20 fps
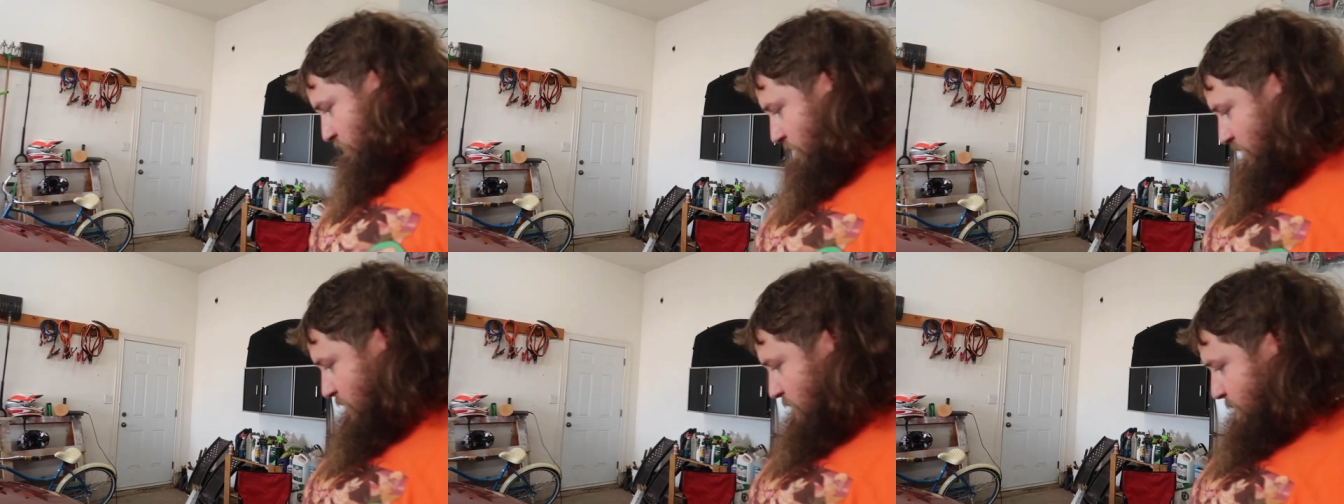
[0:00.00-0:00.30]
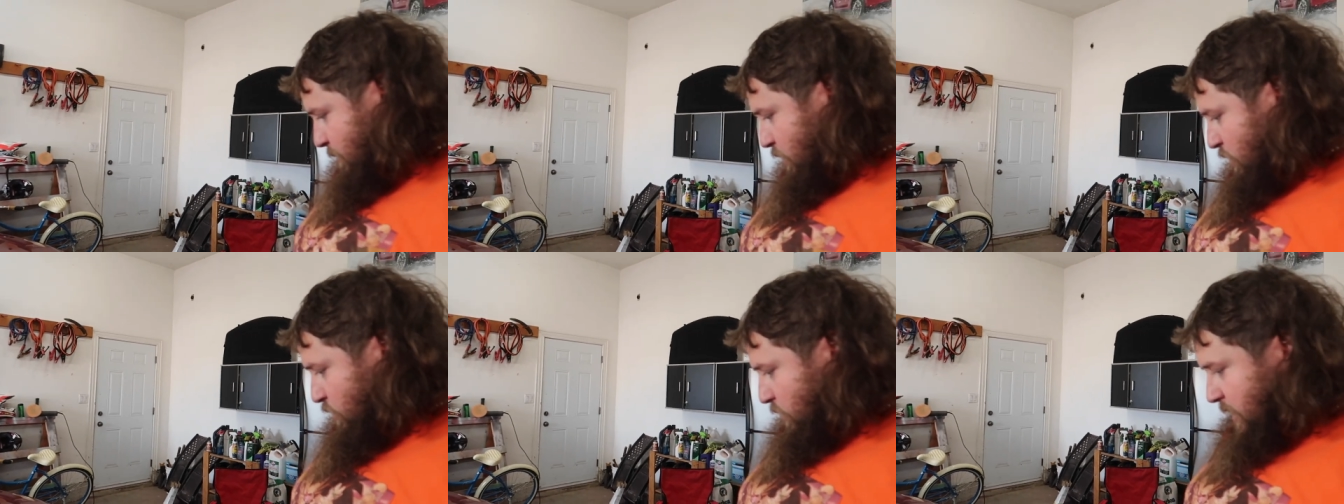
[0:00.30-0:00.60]
gonna
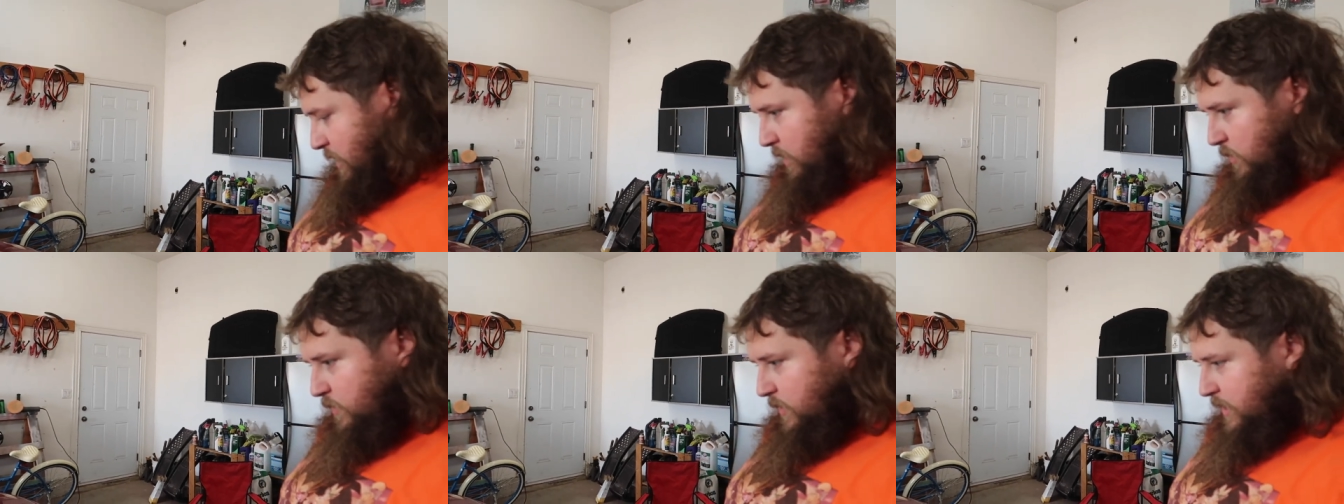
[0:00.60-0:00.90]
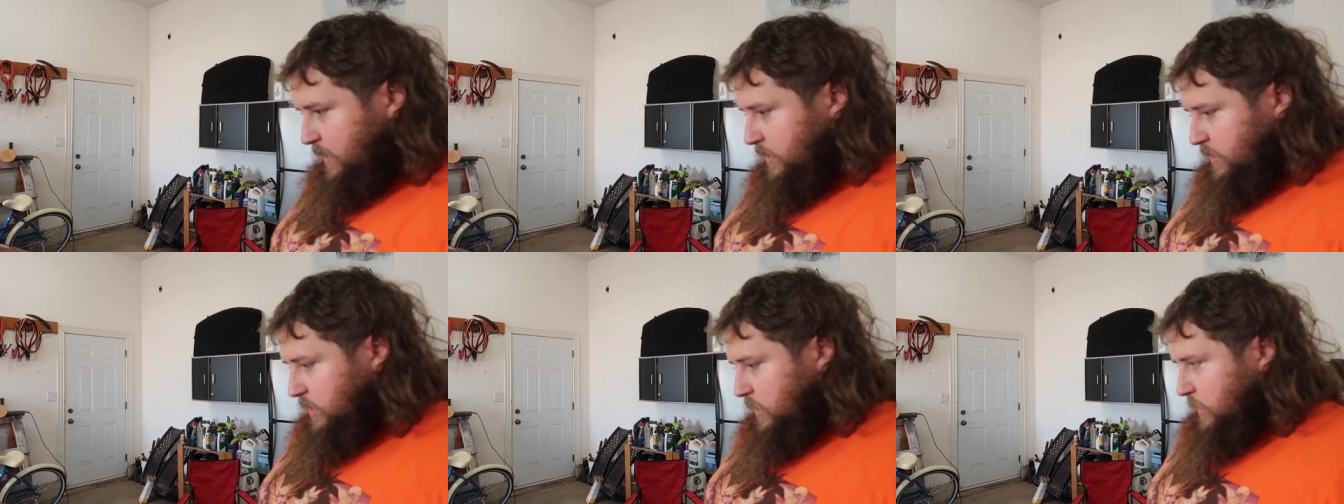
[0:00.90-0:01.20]
come out
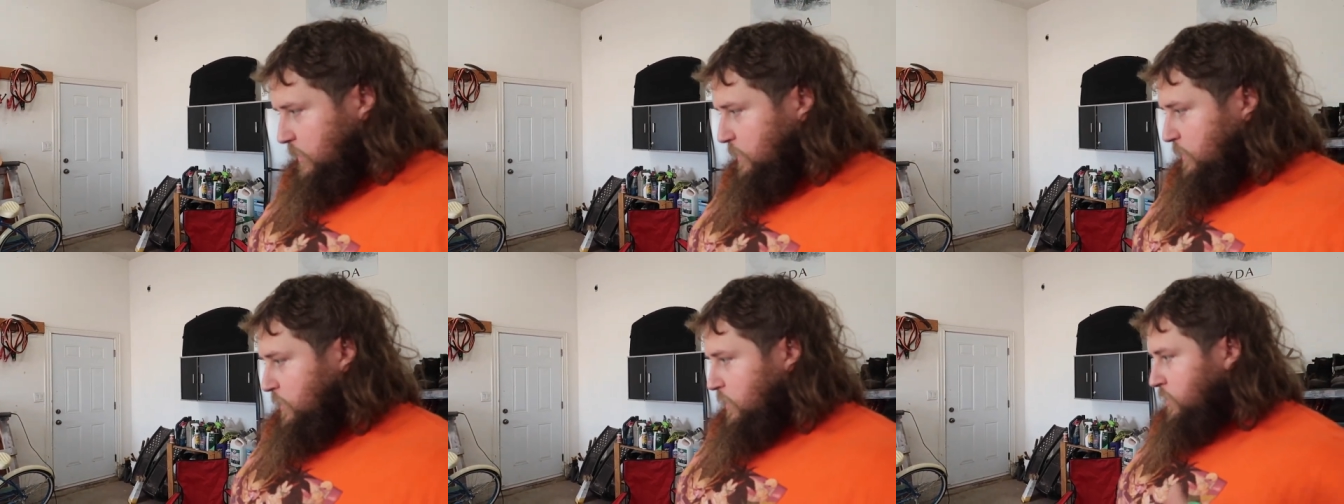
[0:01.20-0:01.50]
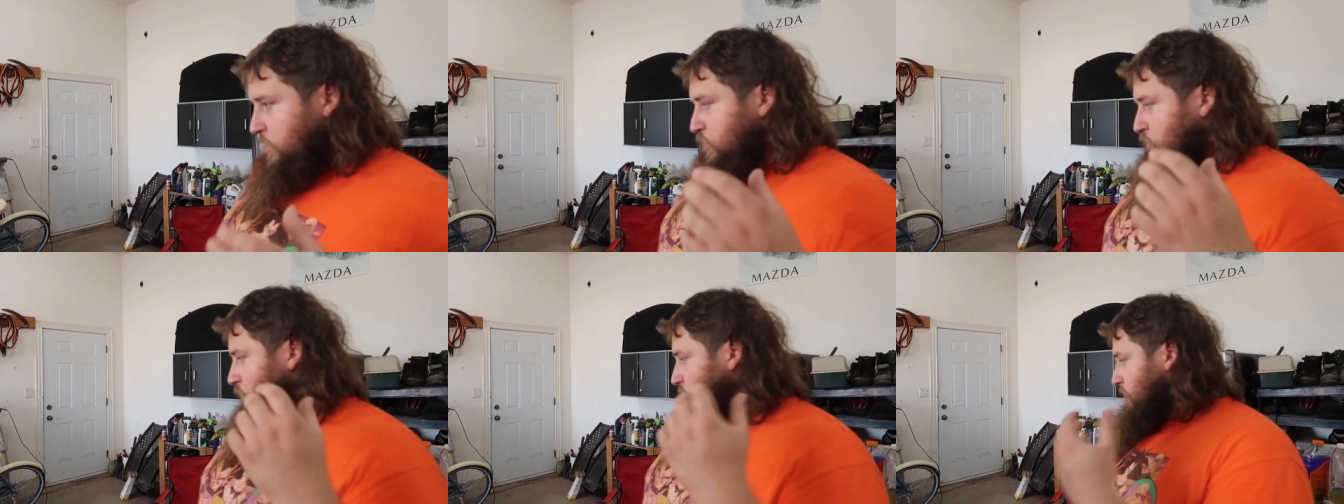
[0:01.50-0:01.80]
anyways,
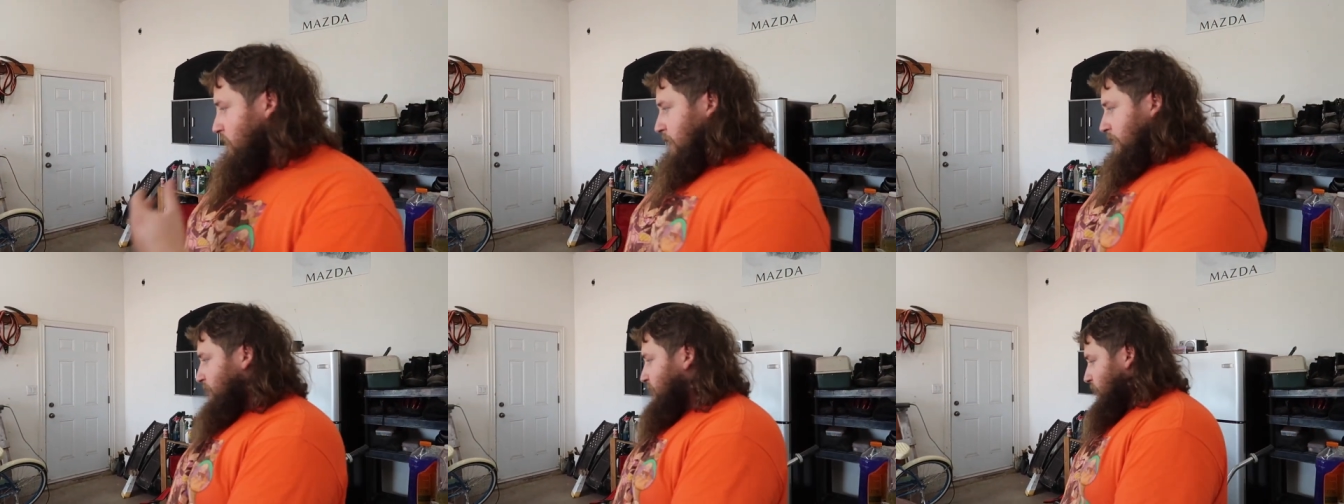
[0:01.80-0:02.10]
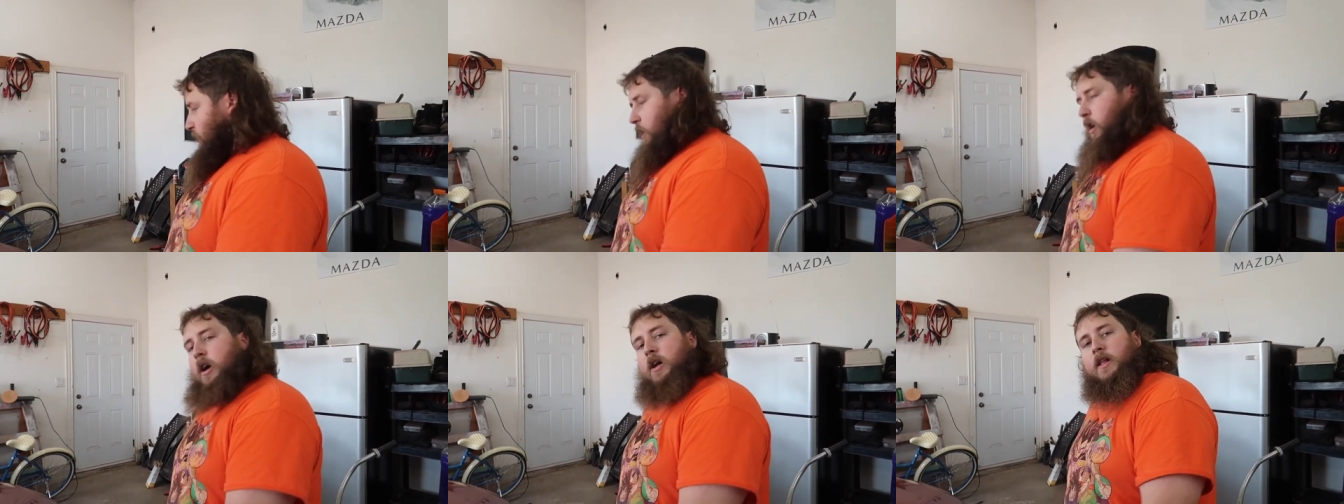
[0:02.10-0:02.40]
so we got
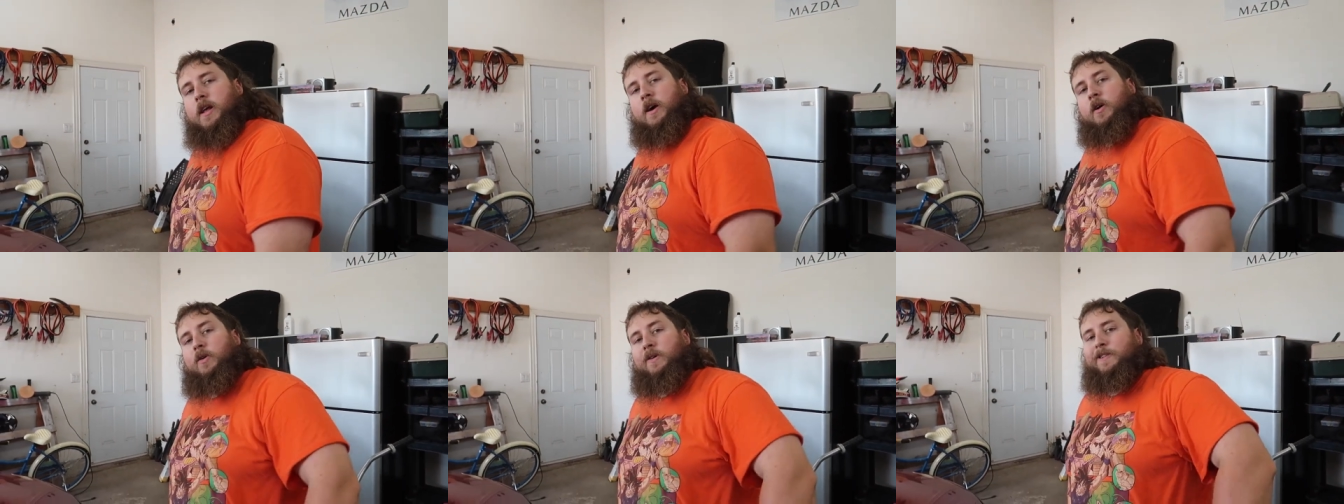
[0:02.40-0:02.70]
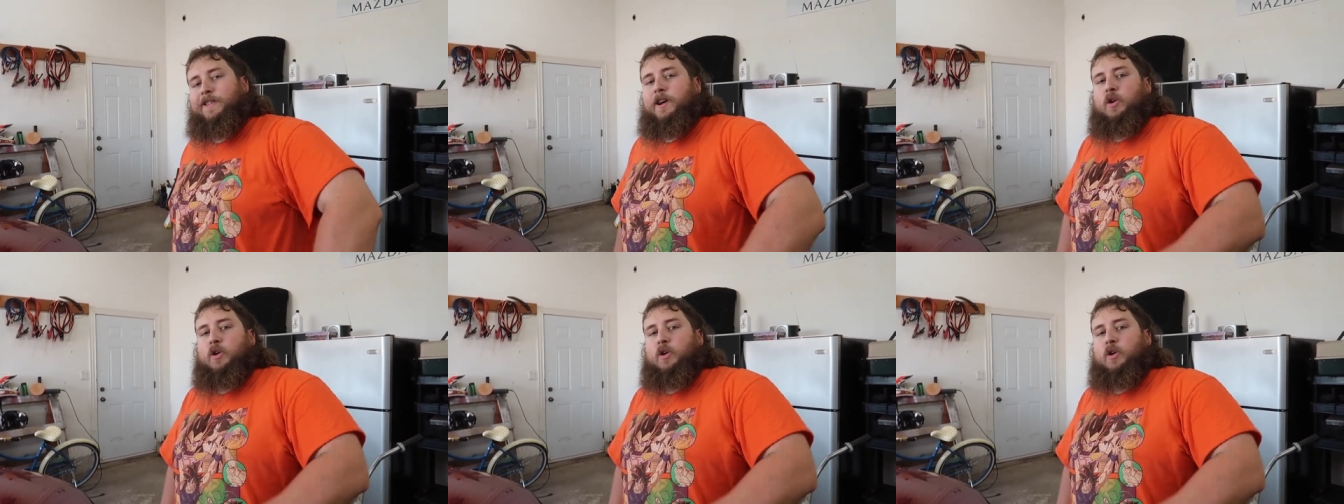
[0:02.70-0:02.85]
that all out.